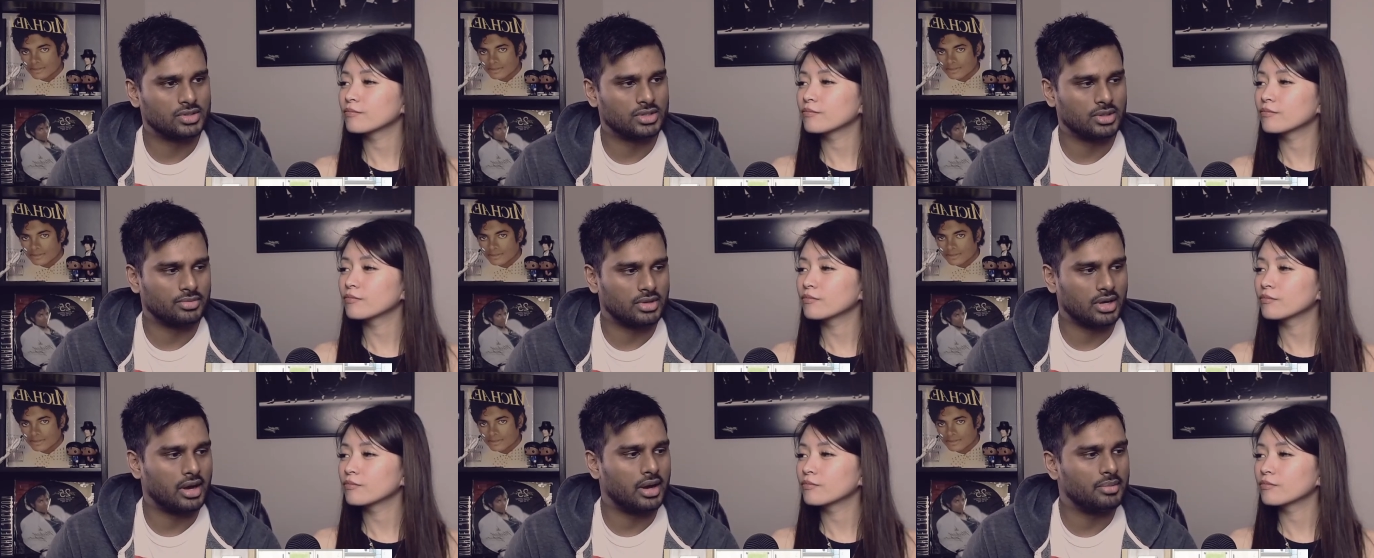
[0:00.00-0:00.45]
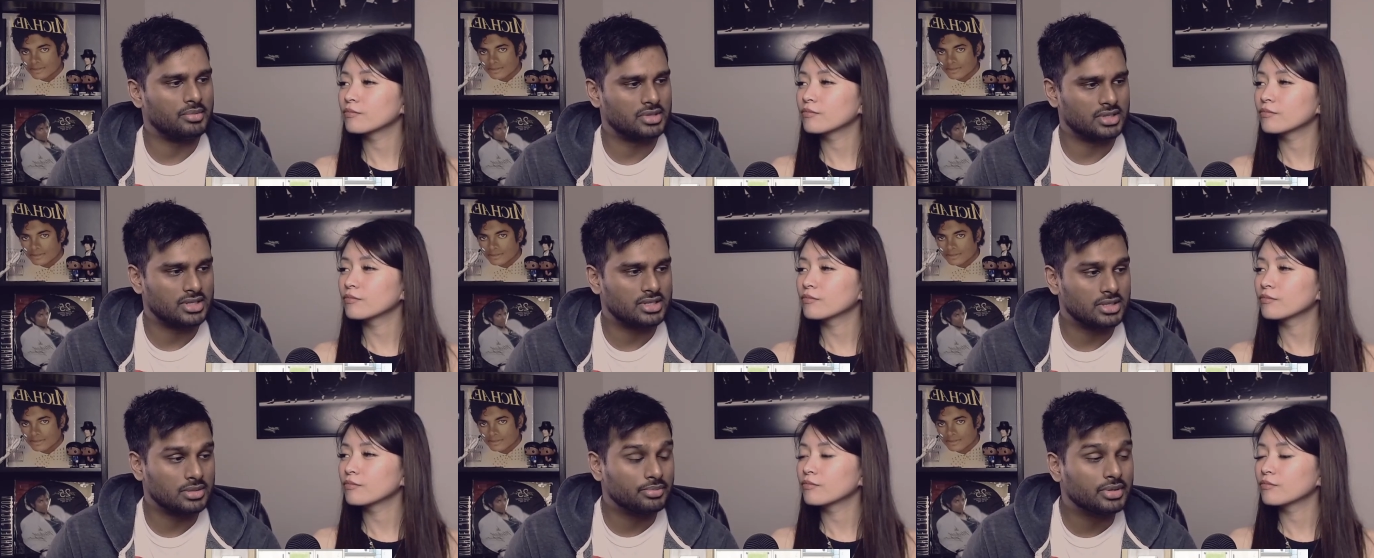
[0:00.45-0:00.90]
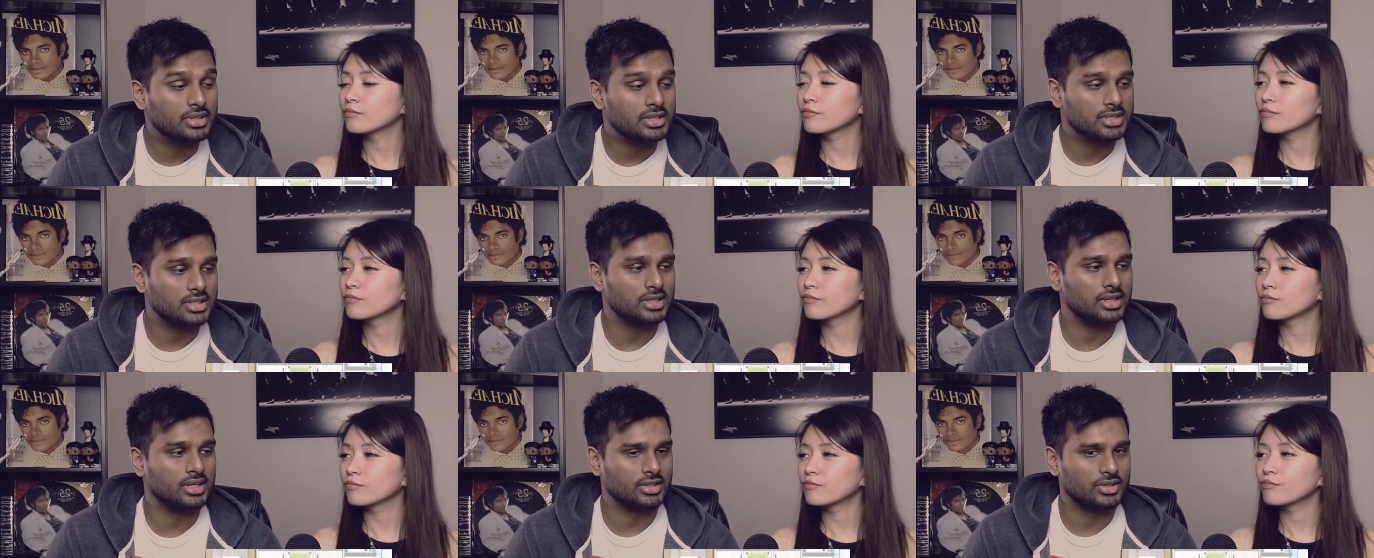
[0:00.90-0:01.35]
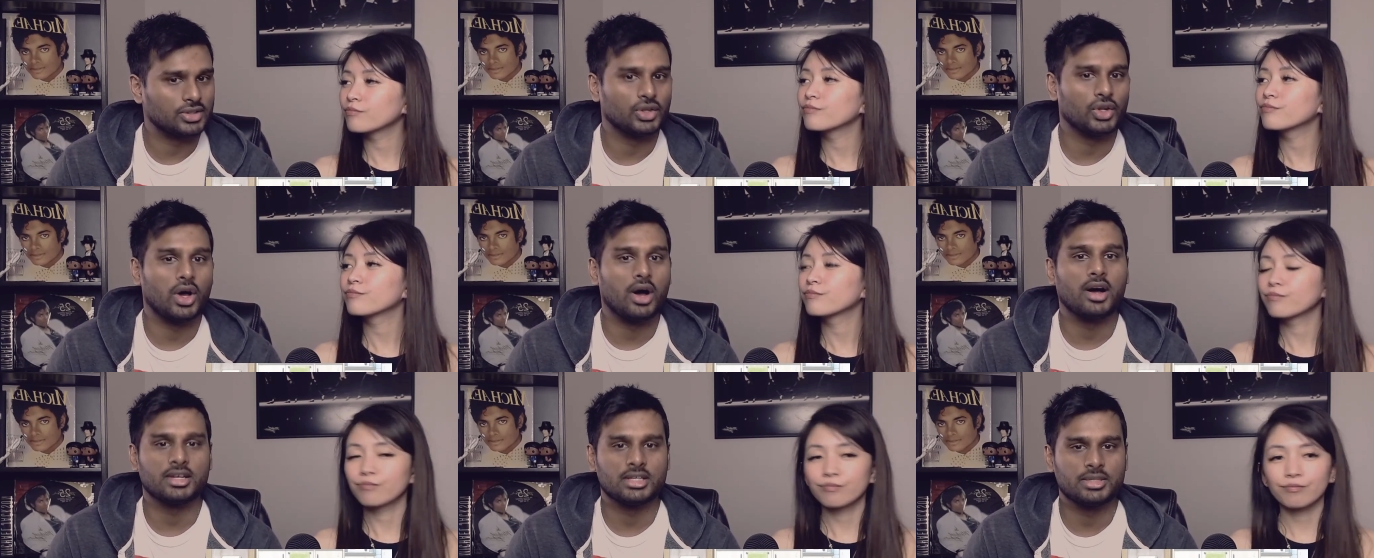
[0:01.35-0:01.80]
Speaker 1: sometimes the simplicity gets
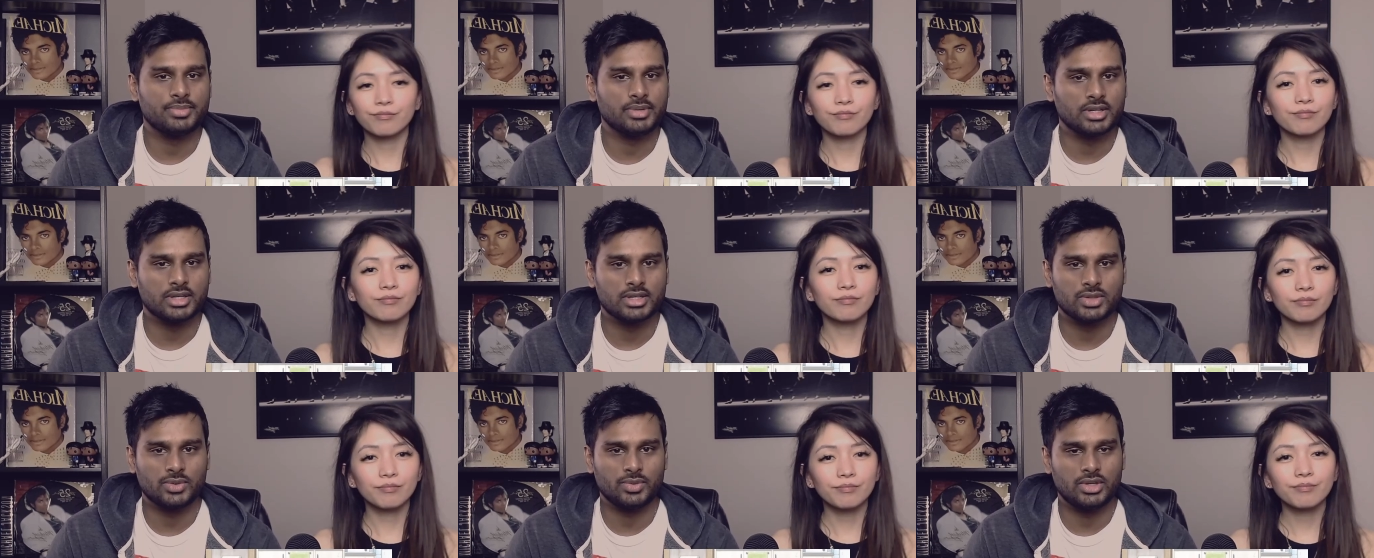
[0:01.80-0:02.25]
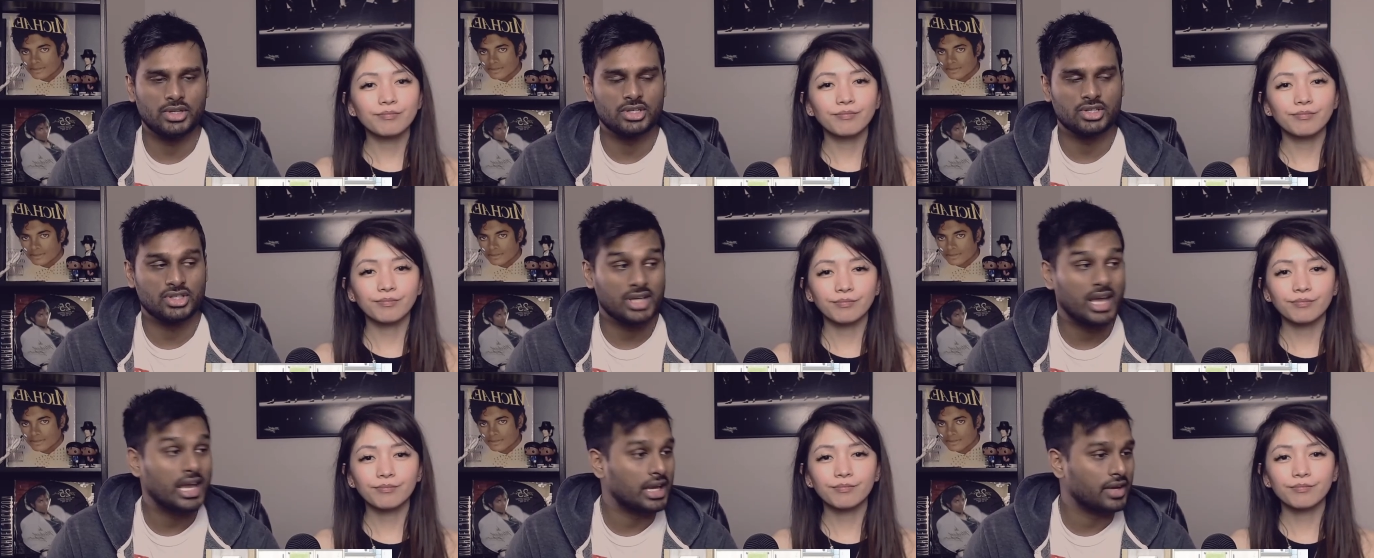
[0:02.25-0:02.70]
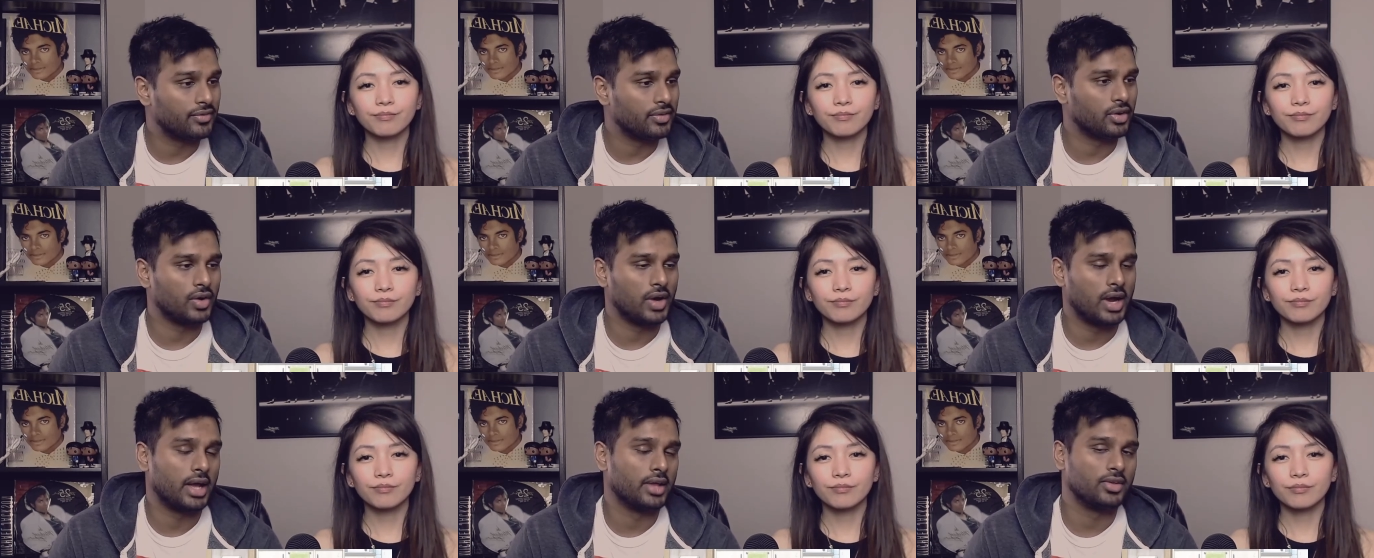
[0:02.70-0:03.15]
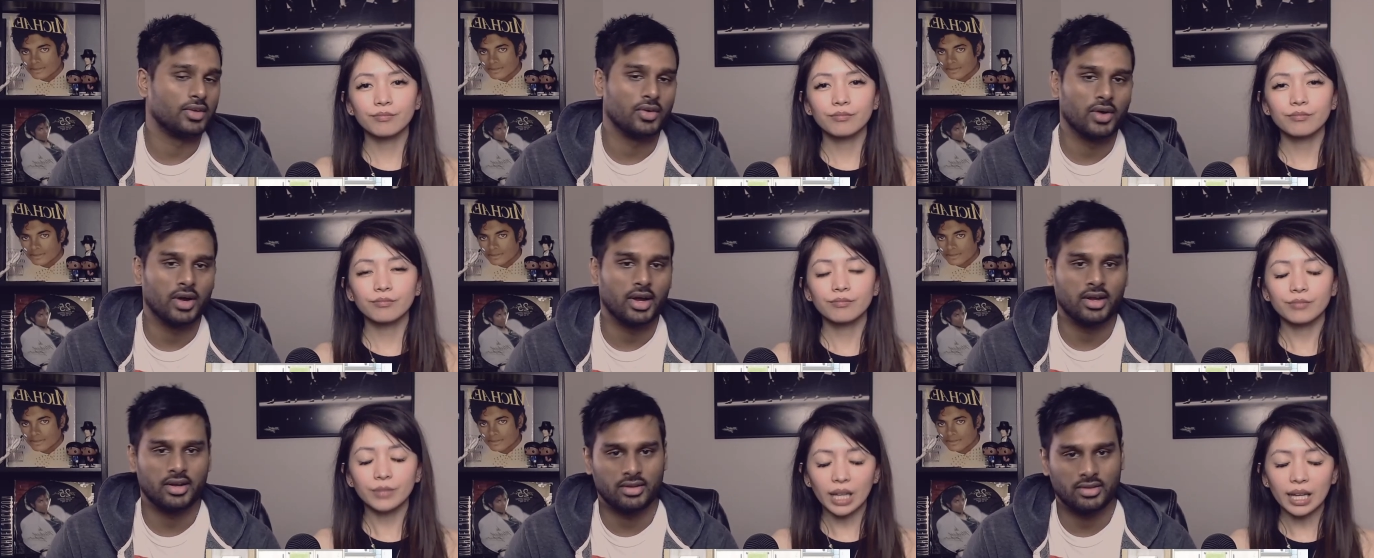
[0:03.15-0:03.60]
lost because we just take it for granted, right?